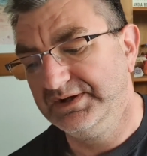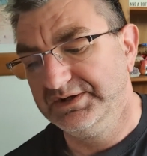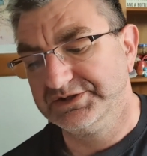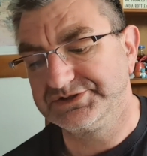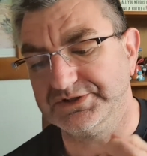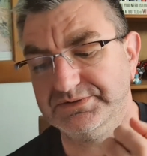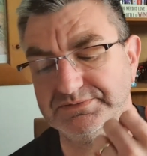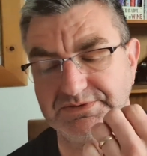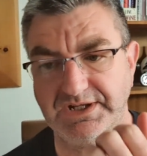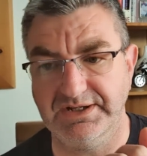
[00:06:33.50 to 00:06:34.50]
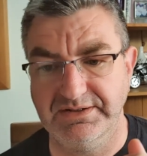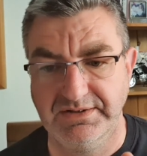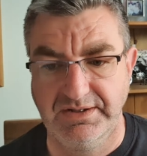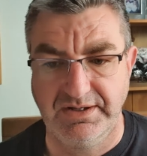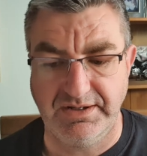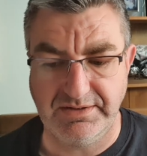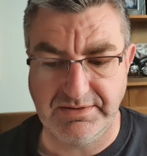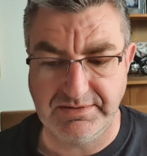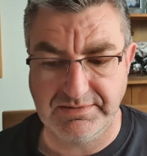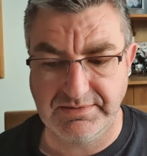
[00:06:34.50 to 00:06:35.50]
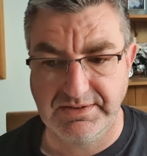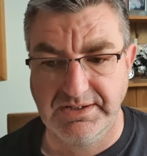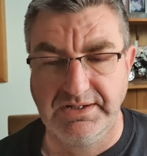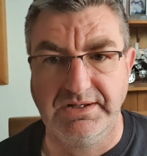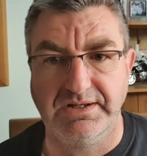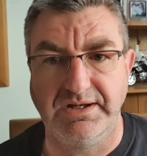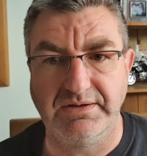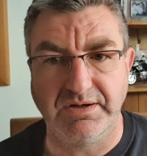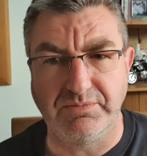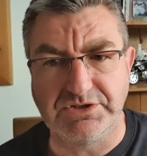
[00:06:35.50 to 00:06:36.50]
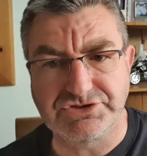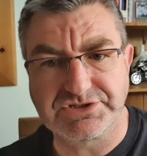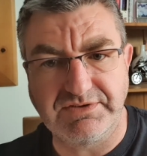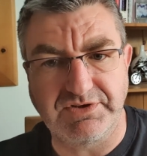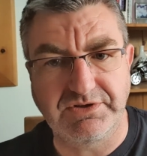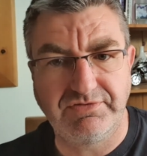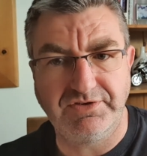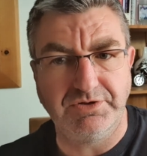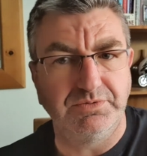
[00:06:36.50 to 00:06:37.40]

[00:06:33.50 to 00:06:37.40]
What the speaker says: So yeah, I will just give a few.